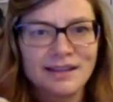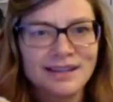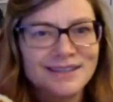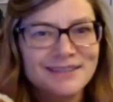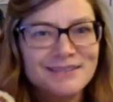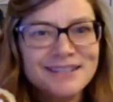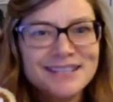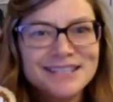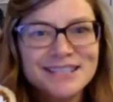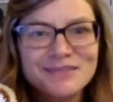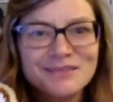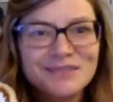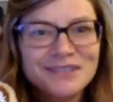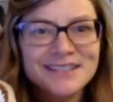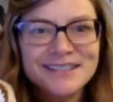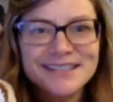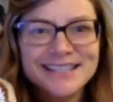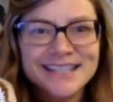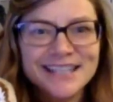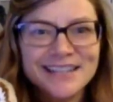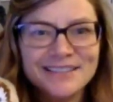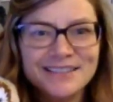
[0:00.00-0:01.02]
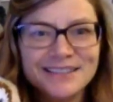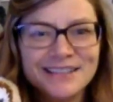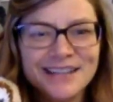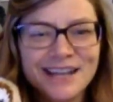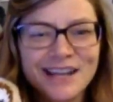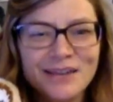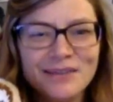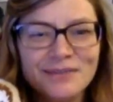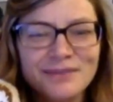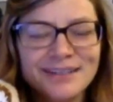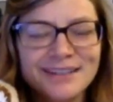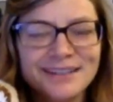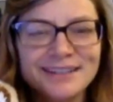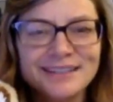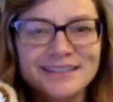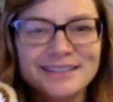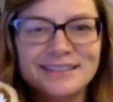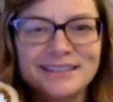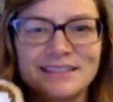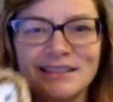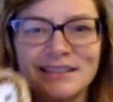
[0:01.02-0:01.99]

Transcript: What's the middle sound in that word?